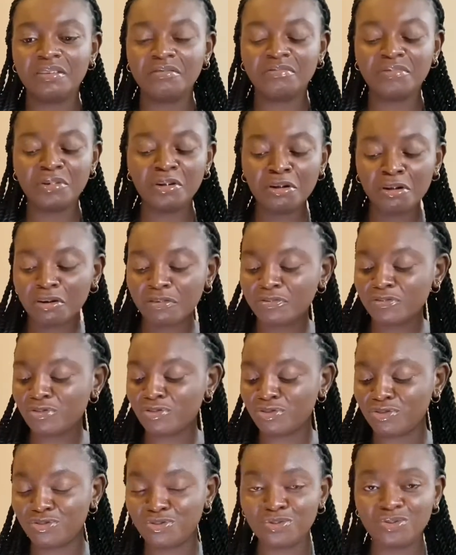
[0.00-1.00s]
love
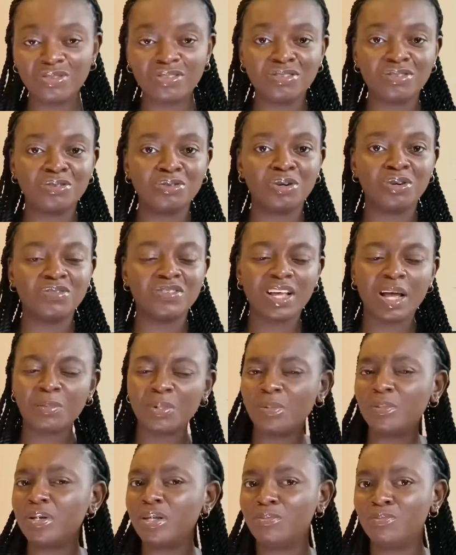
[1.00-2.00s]
to do stuff, and
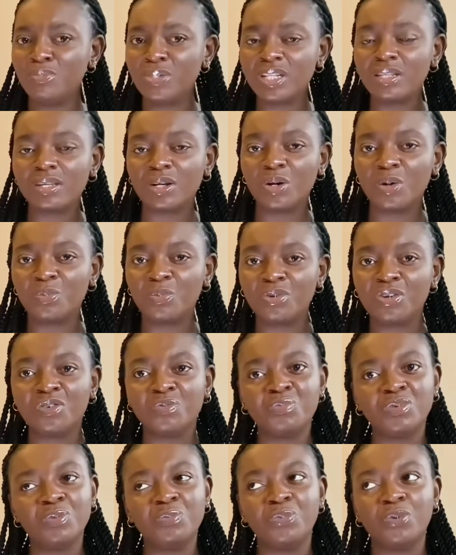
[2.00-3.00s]
maybe meet a couple
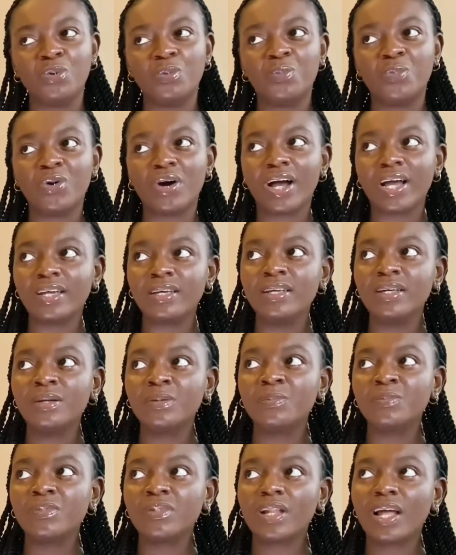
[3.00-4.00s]
of people. But
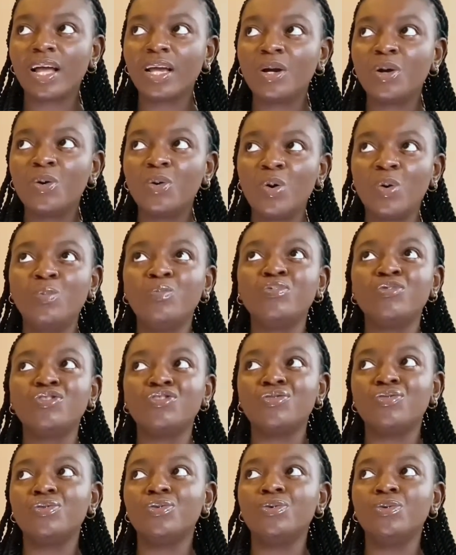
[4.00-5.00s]
I hope
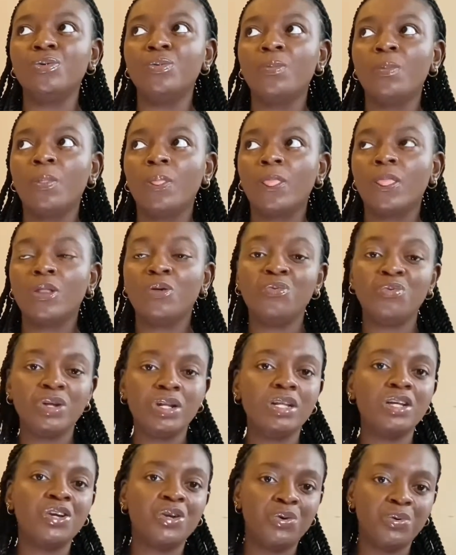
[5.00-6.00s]
to
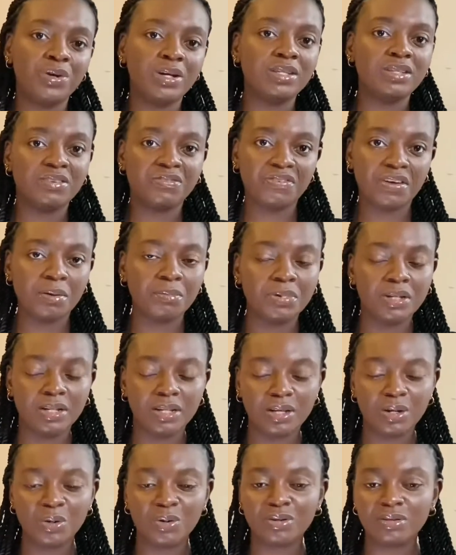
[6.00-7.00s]
really create a
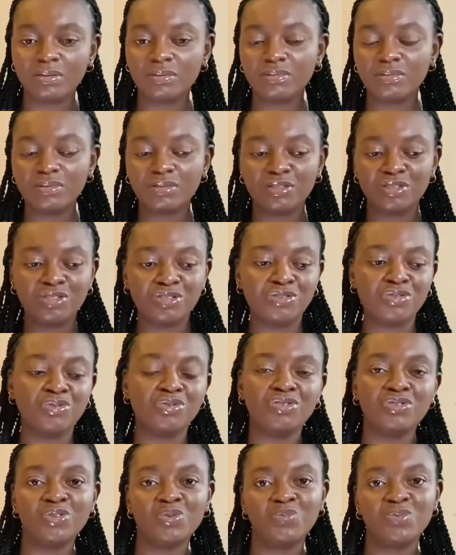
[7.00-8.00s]
family on this
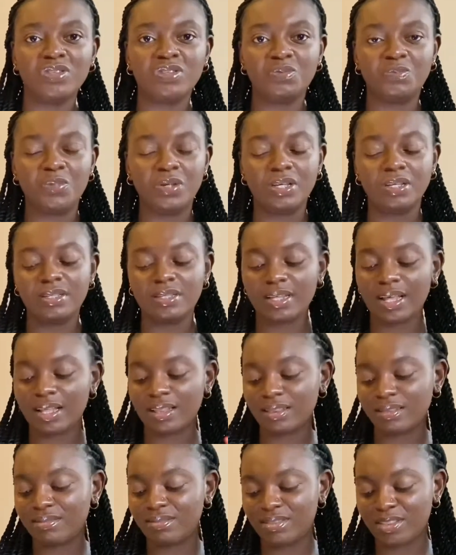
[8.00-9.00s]
YouTube space,
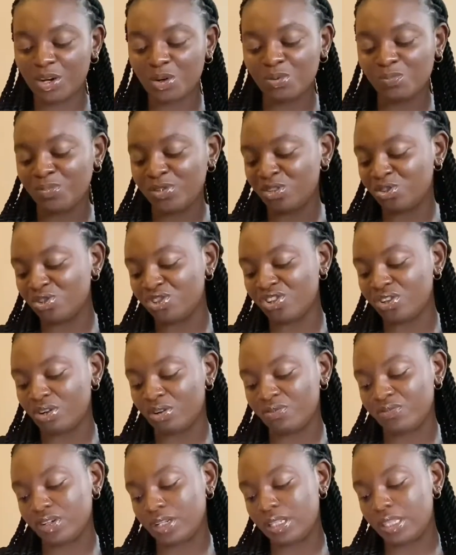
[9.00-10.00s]
and that would be such a
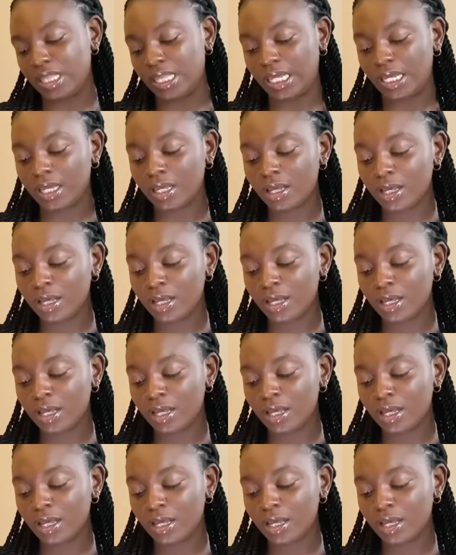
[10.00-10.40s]
lovely thing.